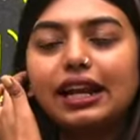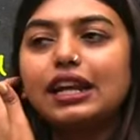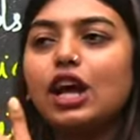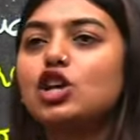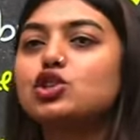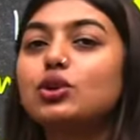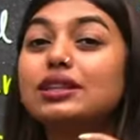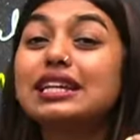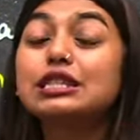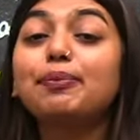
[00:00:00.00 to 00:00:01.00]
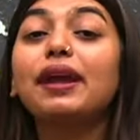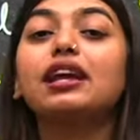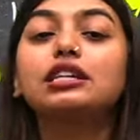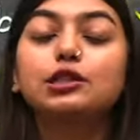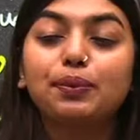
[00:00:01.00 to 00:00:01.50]
right? So, they
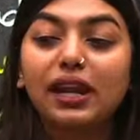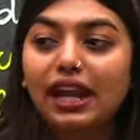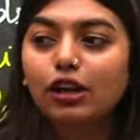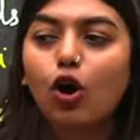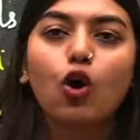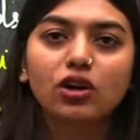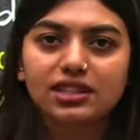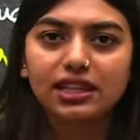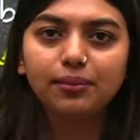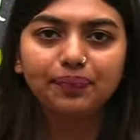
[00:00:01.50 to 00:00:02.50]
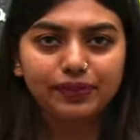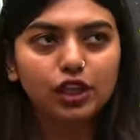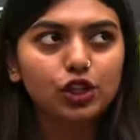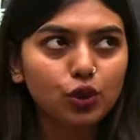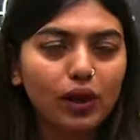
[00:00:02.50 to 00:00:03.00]
sprayed auxin.
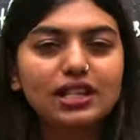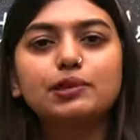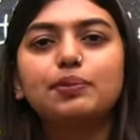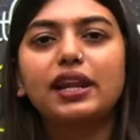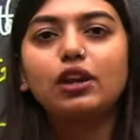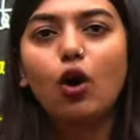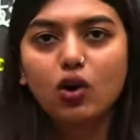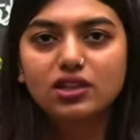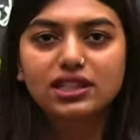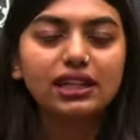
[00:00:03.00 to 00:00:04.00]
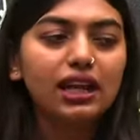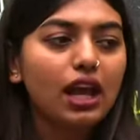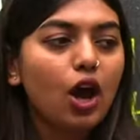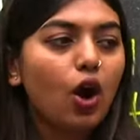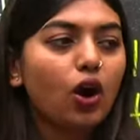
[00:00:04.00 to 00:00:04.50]
The US sprayed auxin
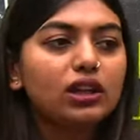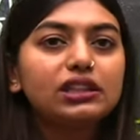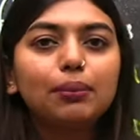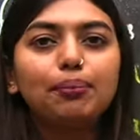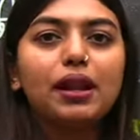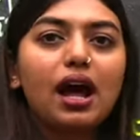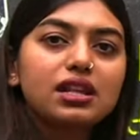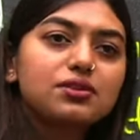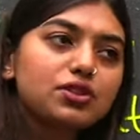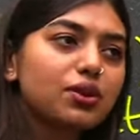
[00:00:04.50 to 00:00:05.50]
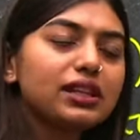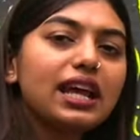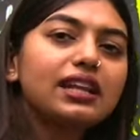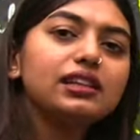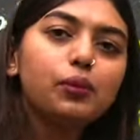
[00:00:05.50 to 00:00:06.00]
on the plants which were
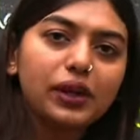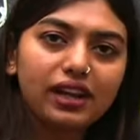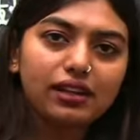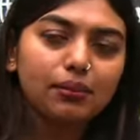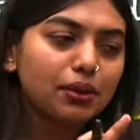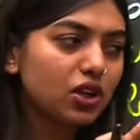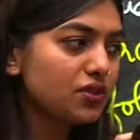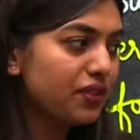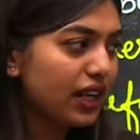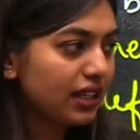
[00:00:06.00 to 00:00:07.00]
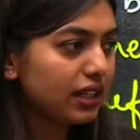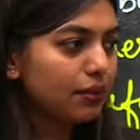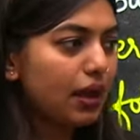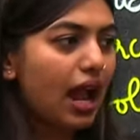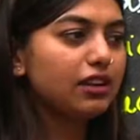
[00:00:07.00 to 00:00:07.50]
there in the Vietnam because
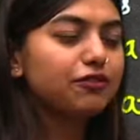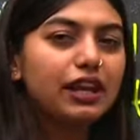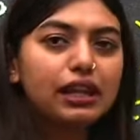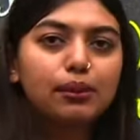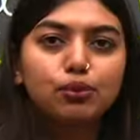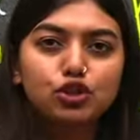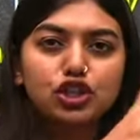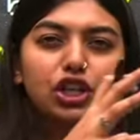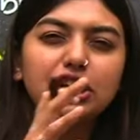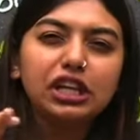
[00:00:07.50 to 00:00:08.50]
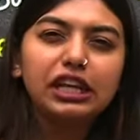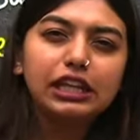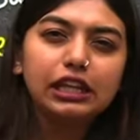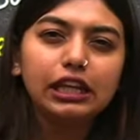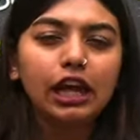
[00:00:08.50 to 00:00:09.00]
Vietnam had a very bushy,
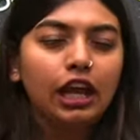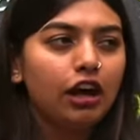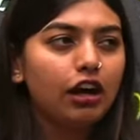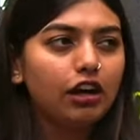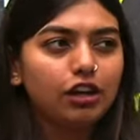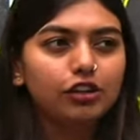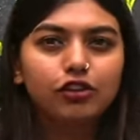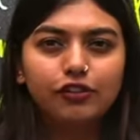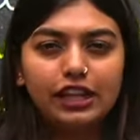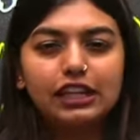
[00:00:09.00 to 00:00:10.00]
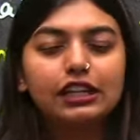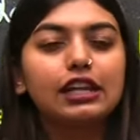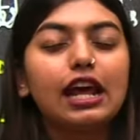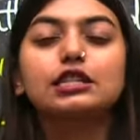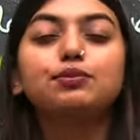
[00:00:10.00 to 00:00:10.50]
greeny, very
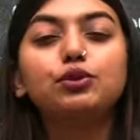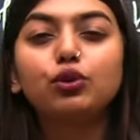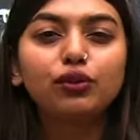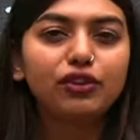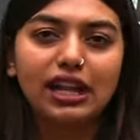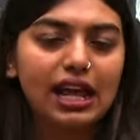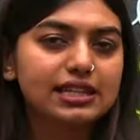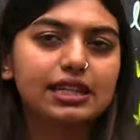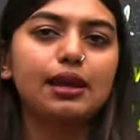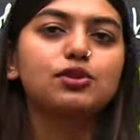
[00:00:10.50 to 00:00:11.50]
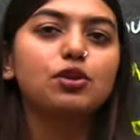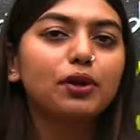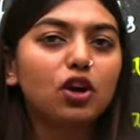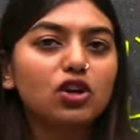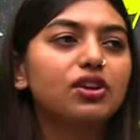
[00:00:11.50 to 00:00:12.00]
nice, beautiful landscape. So,
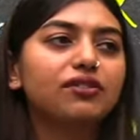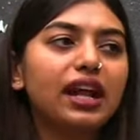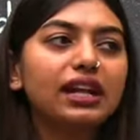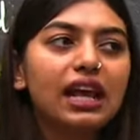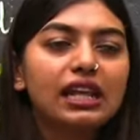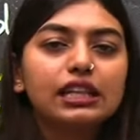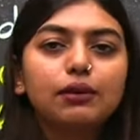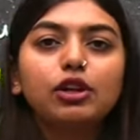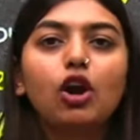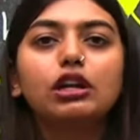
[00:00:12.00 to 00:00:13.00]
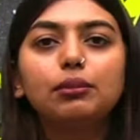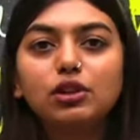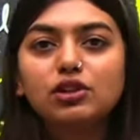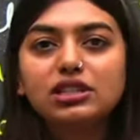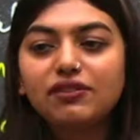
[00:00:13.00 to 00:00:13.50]
because of that, they were not
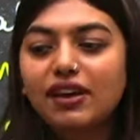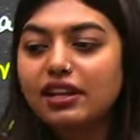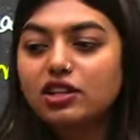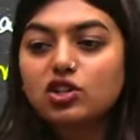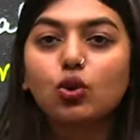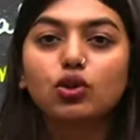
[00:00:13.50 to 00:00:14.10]
able to see where the